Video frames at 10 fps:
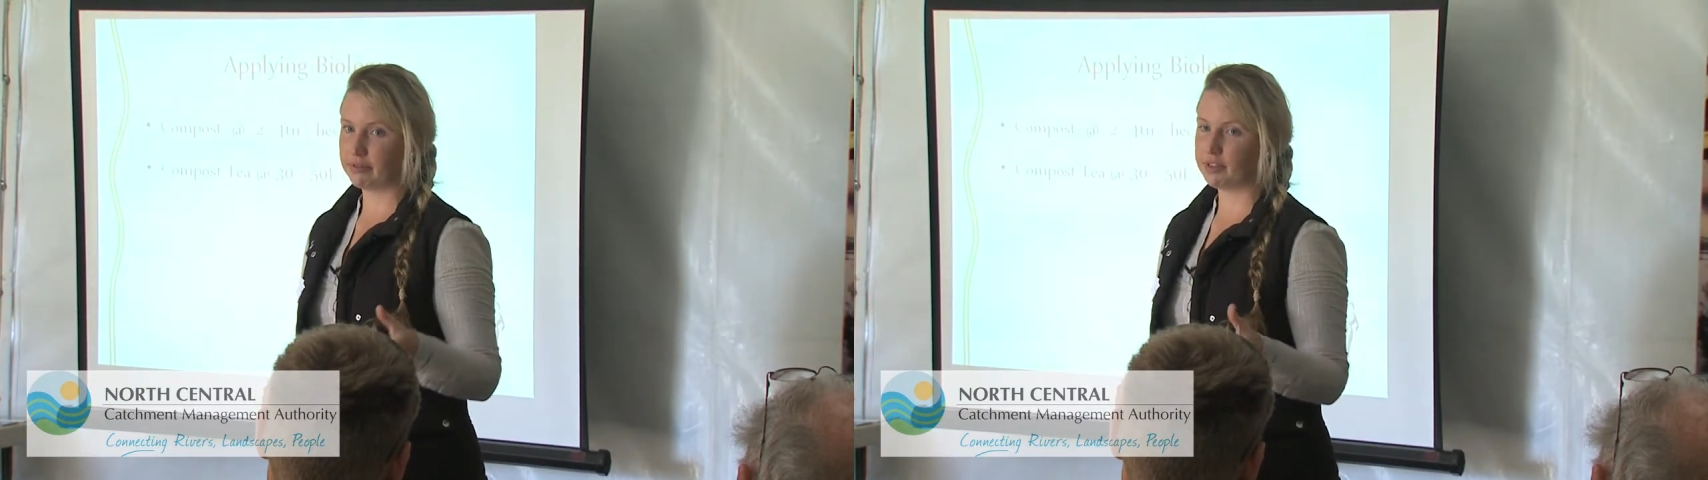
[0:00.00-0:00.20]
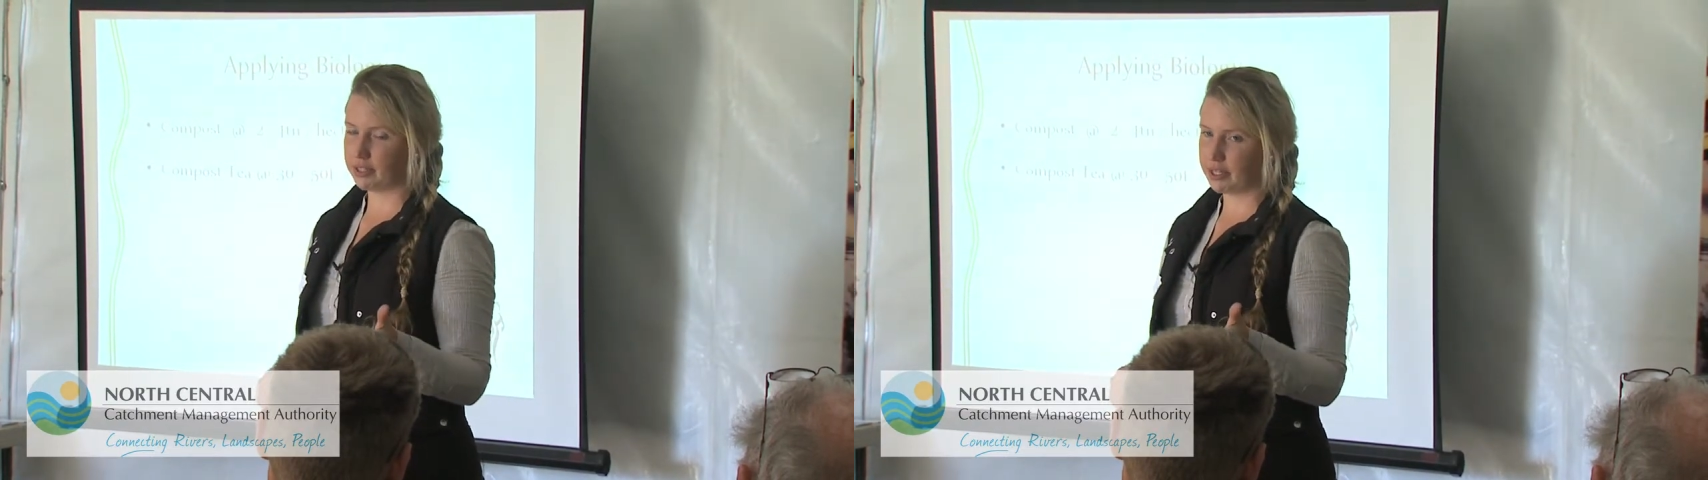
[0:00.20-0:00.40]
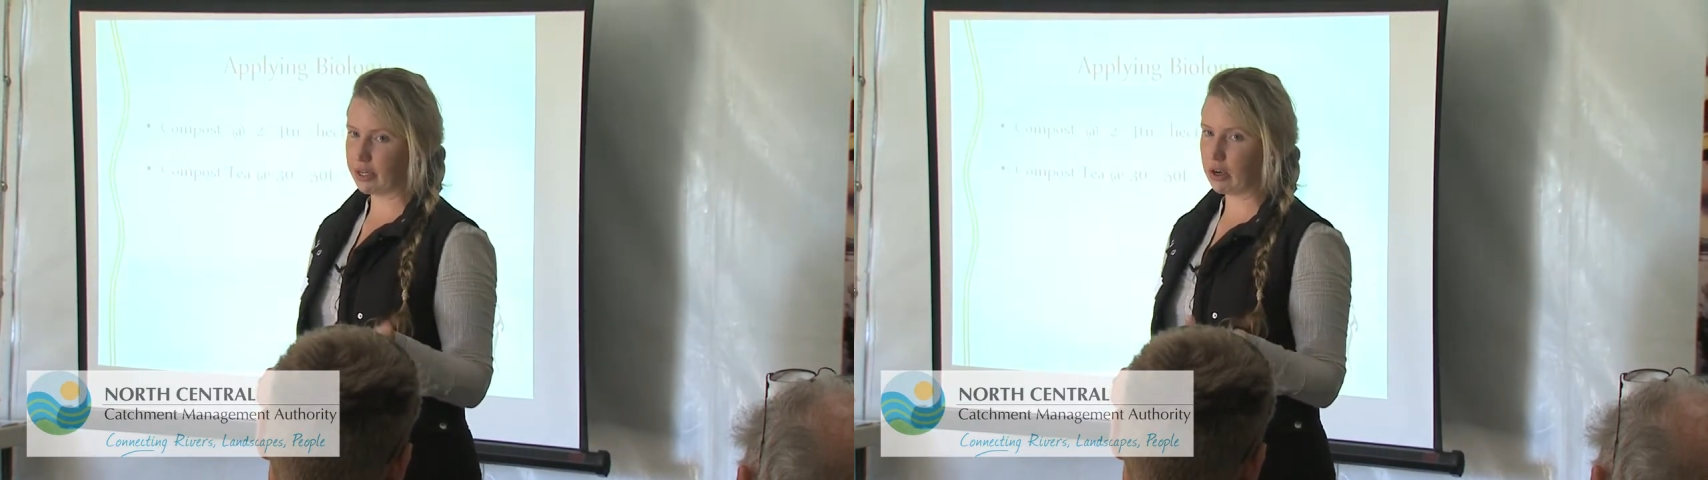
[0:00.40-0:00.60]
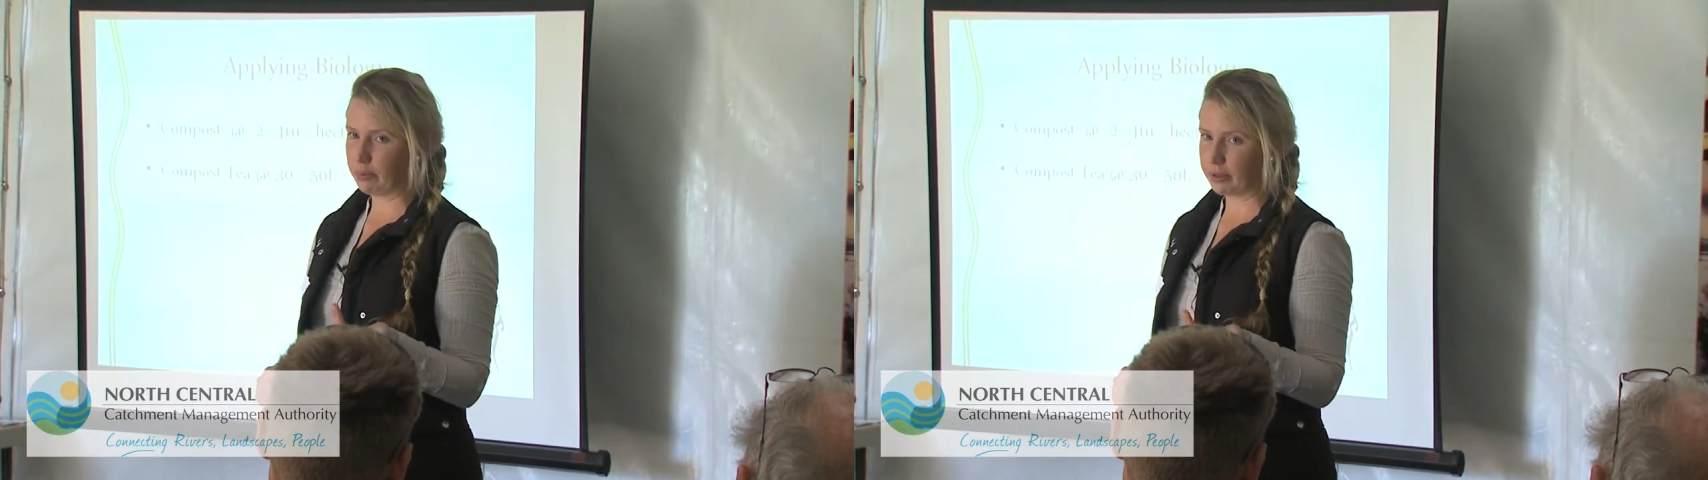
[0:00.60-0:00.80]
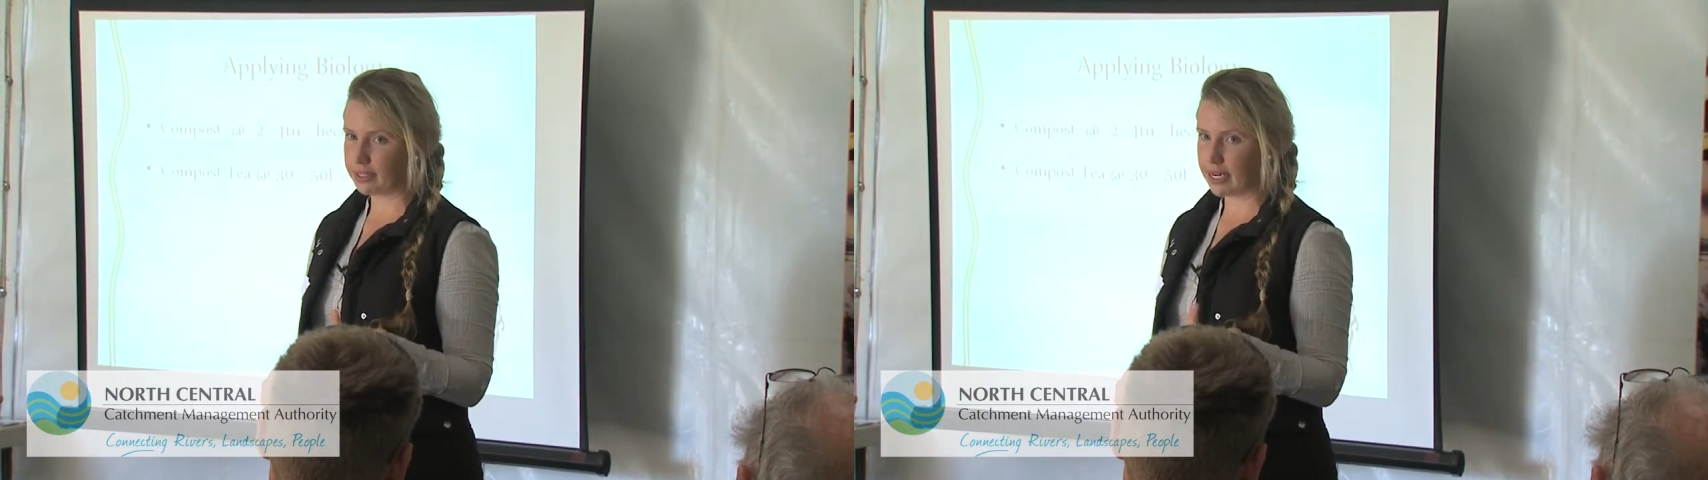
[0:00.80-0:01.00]
I've just done
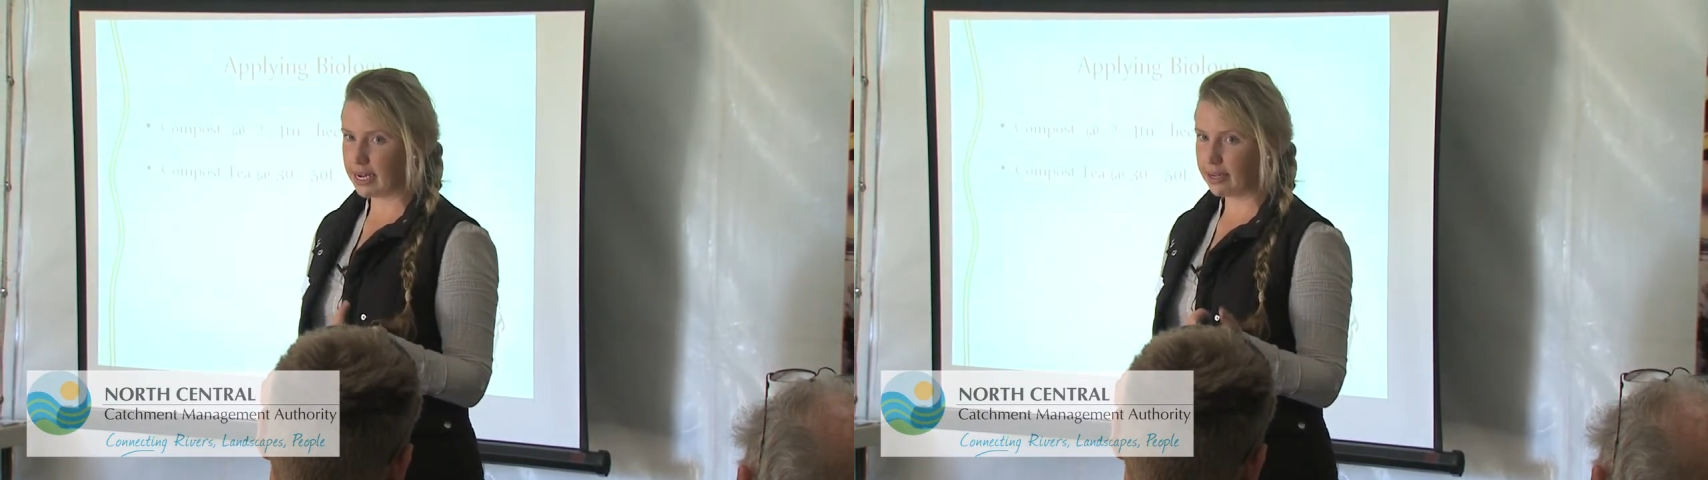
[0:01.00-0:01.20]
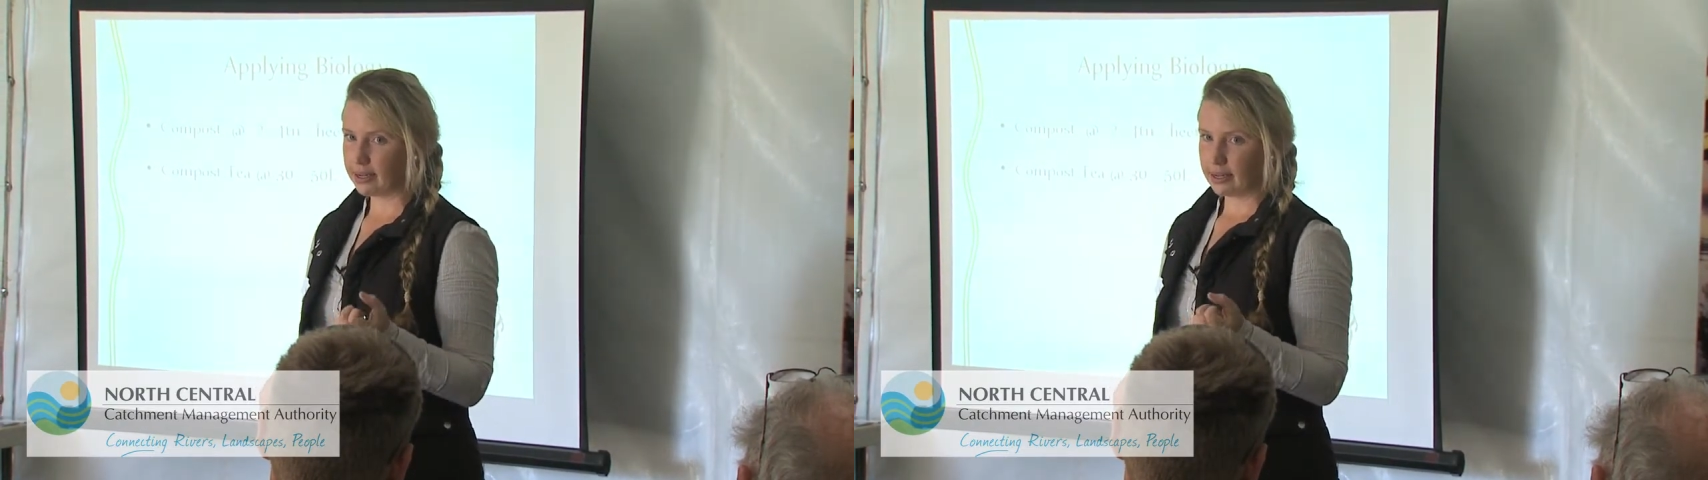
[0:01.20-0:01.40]
compost tea.